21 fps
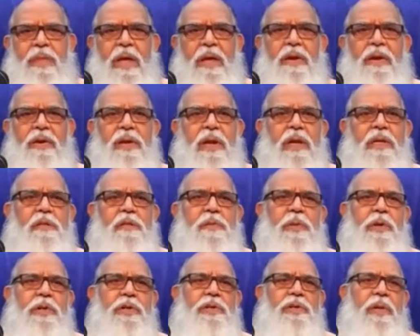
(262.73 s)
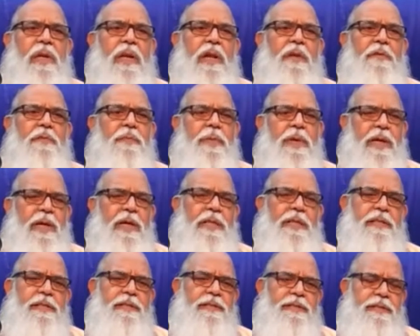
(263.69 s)
And real spiritual life
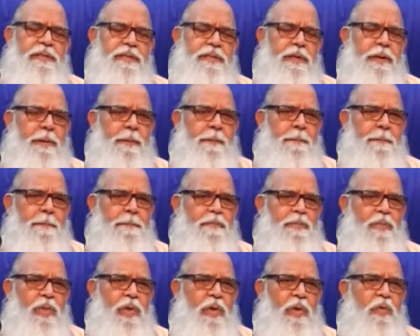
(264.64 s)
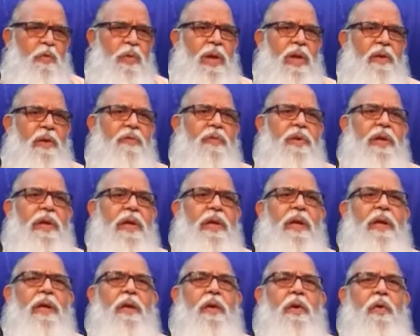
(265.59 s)
begins when
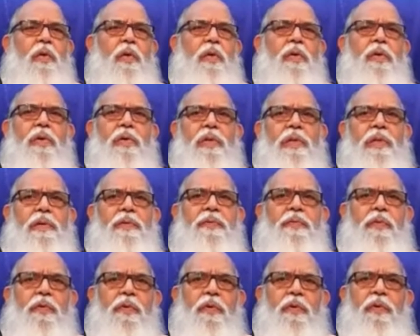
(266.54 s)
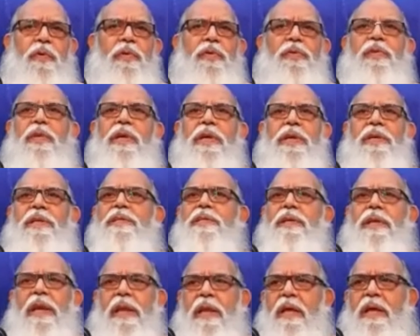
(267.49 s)
we know the four things
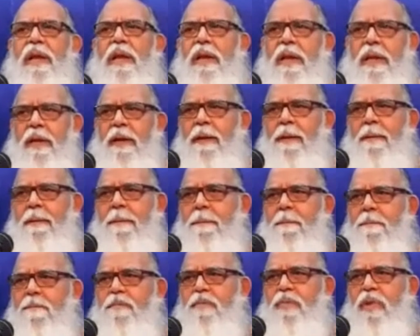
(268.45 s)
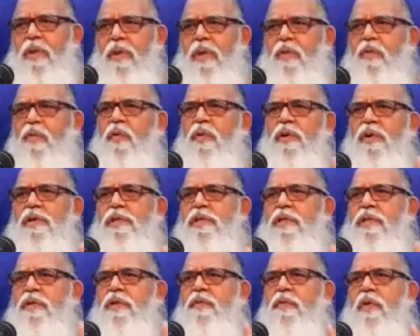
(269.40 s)
clearly.
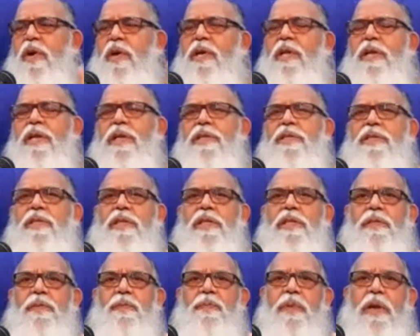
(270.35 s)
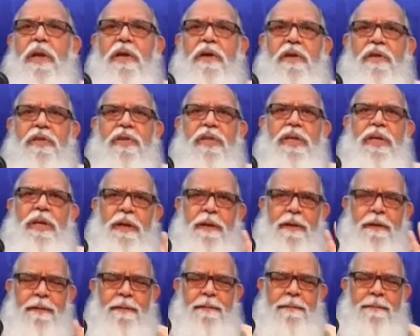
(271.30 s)
First, what is this
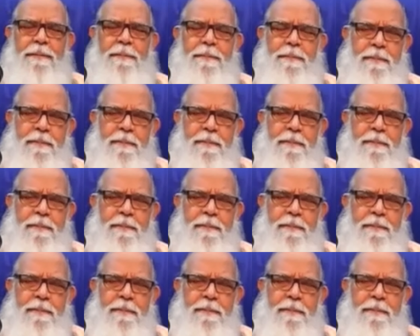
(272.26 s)
prakriti?